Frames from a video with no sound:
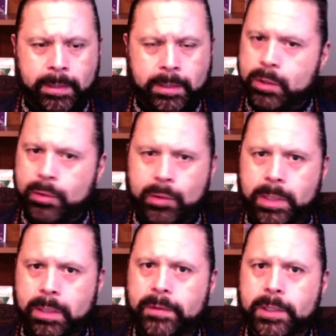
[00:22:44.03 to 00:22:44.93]
So you
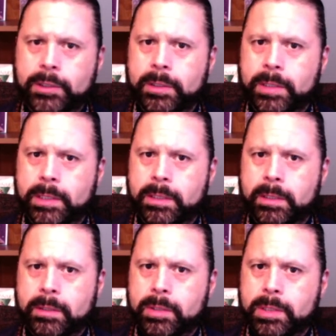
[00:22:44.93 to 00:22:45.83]
can envision this,
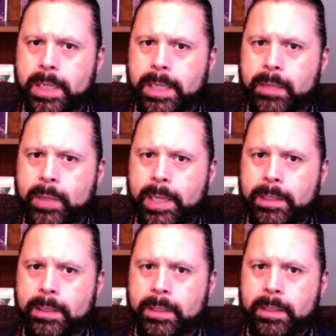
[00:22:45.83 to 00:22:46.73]
just like
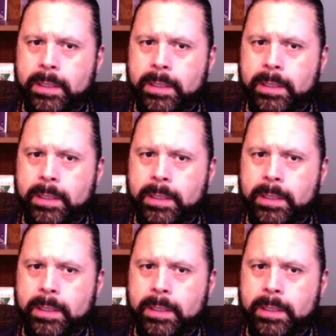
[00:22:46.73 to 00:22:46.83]
when